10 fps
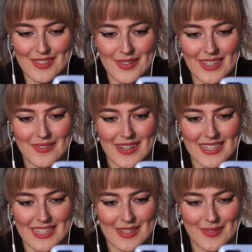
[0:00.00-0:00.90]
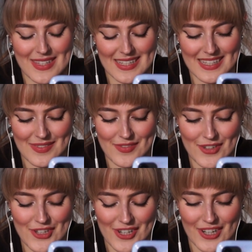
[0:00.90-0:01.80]
really messed up system for
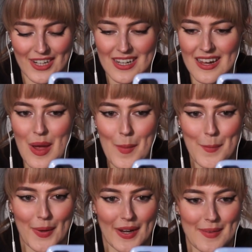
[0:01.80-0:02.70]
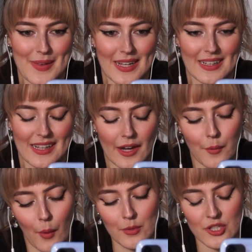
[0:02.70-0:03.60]
sure. But I mean, like,
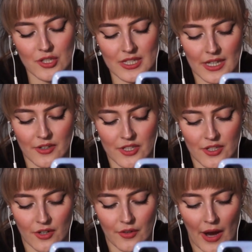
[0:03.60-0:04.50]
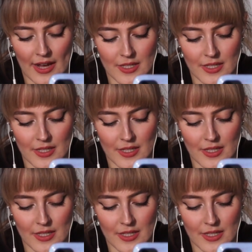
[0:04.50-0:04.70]
what would you say, Christian, though, has